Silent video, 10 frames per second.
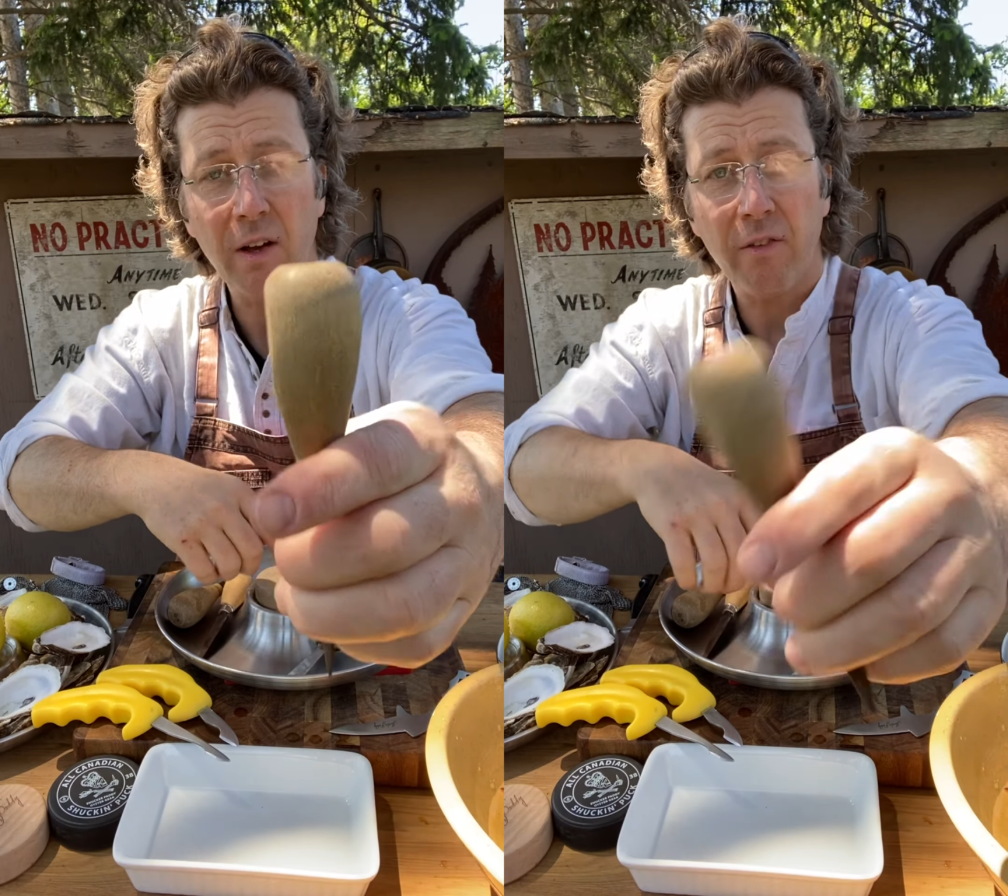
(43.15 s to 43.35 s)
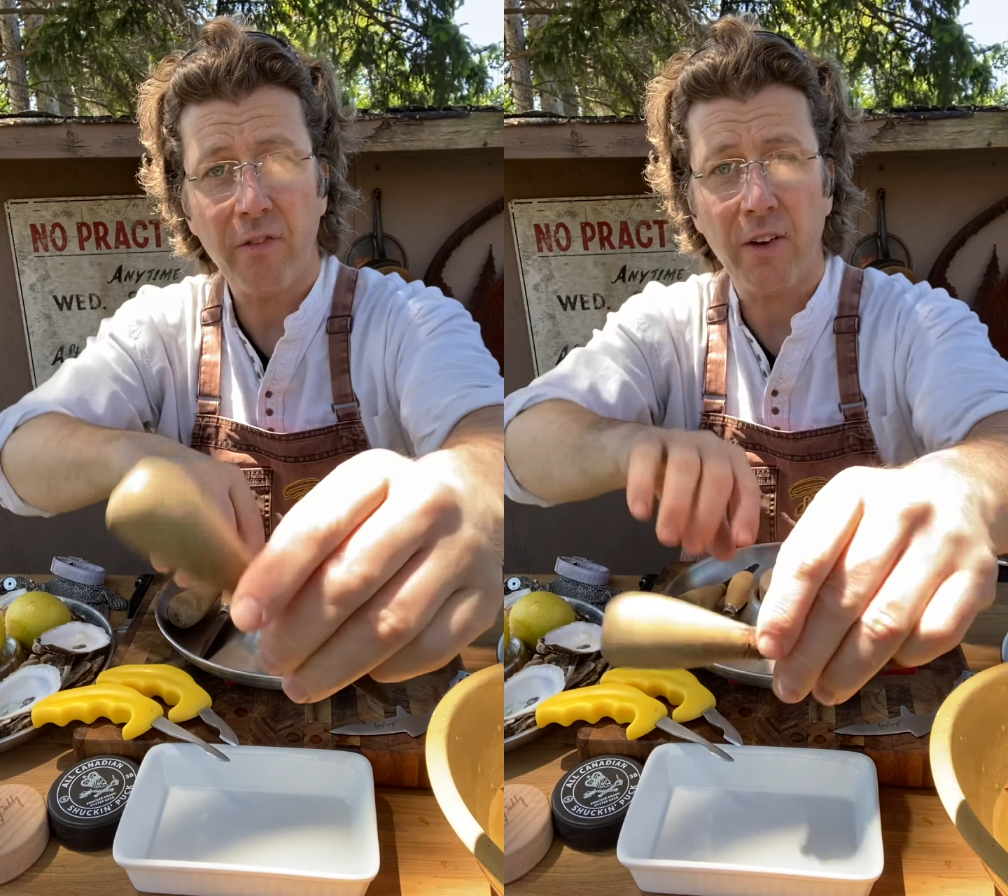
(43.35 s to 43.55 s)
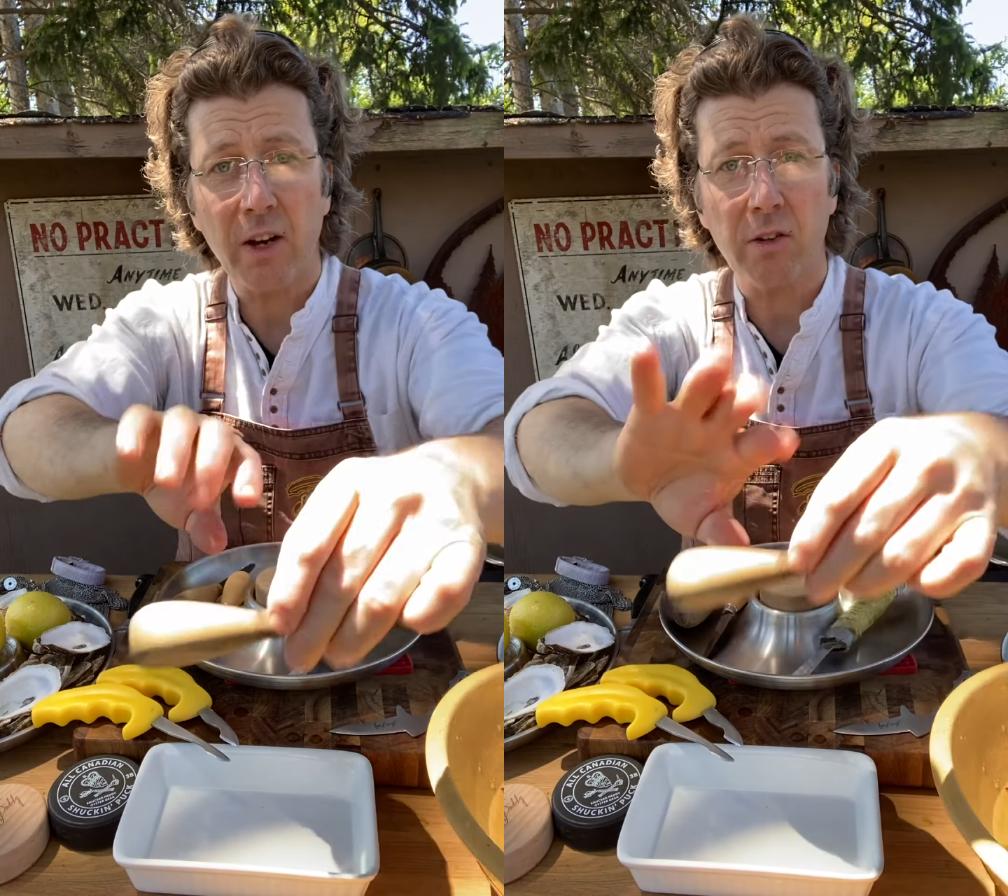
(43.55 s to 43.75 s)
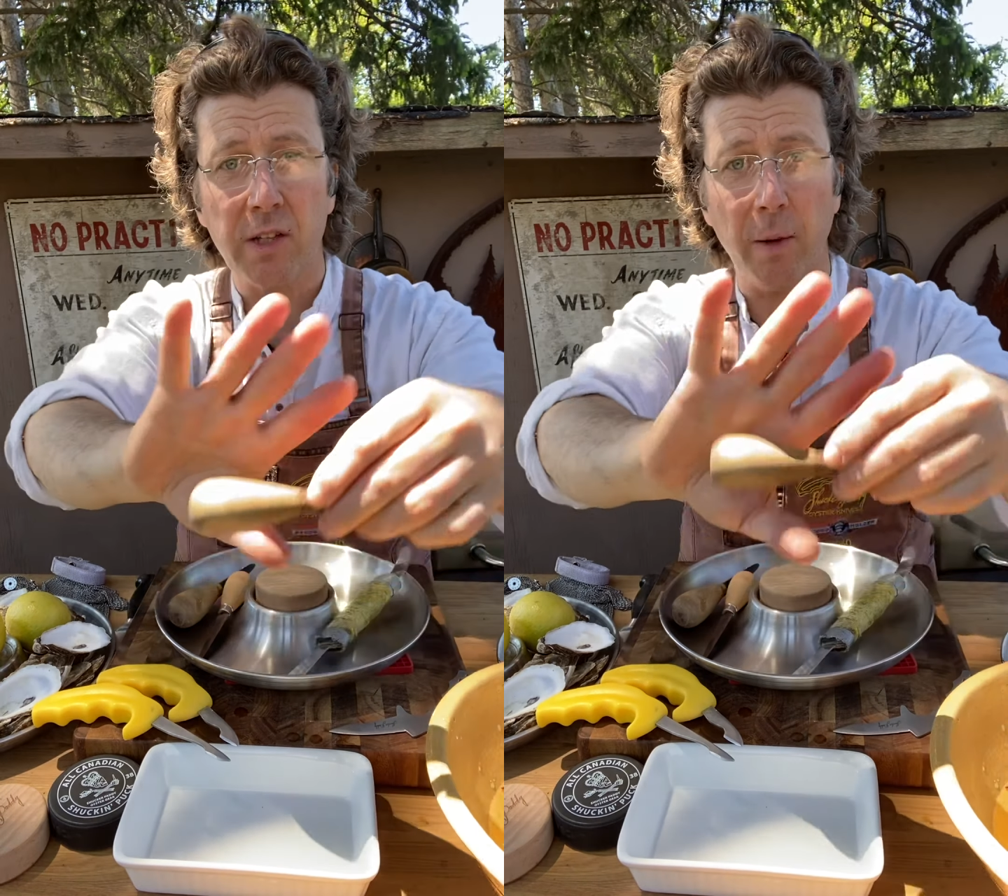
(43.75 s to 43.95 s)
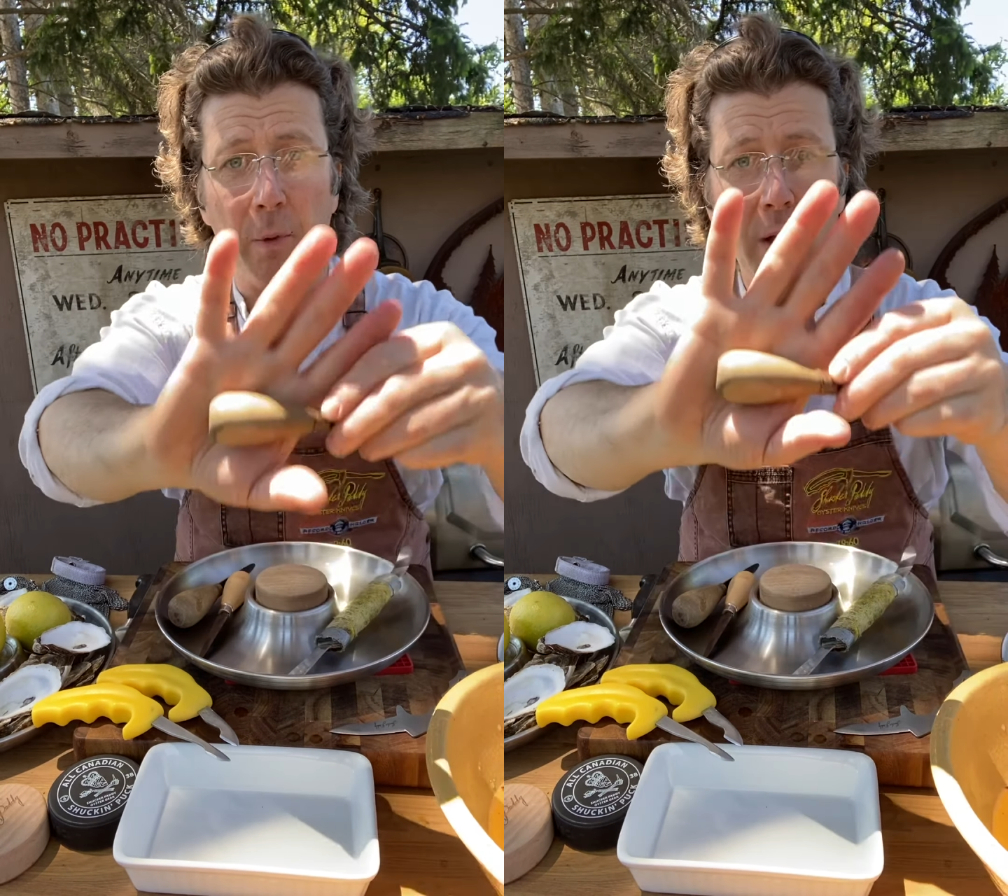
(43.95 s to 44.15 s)

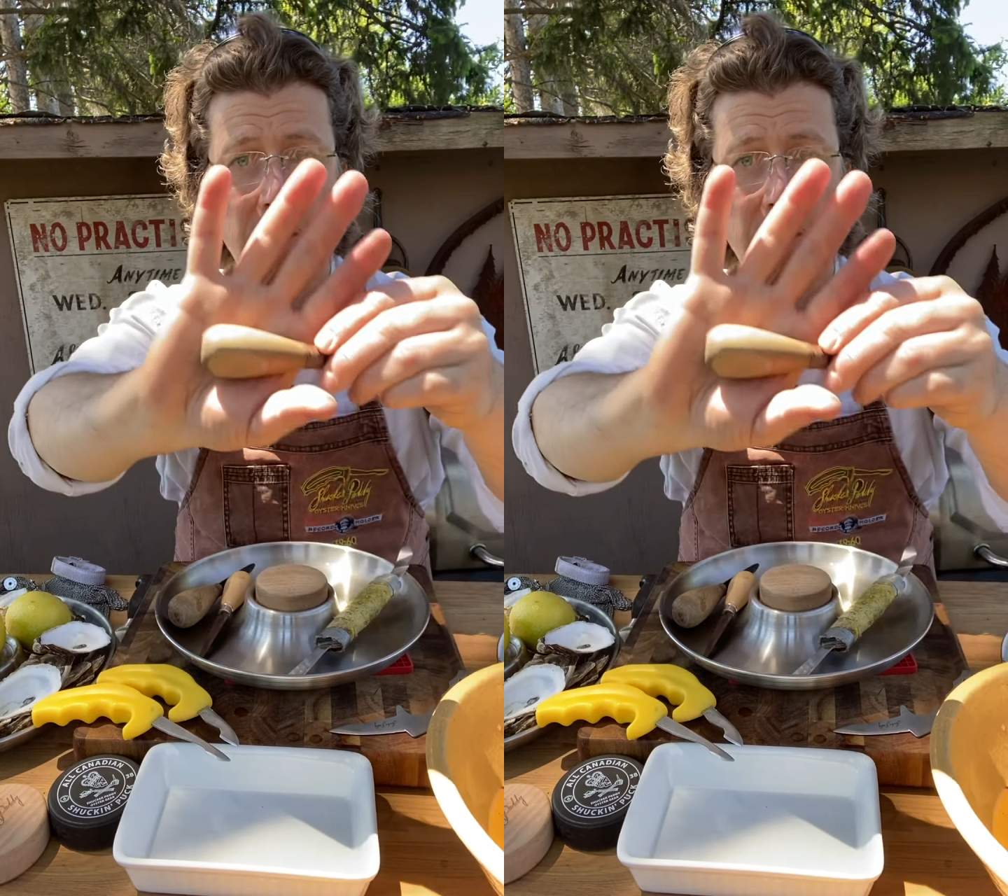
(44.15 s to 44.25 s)
fingertip.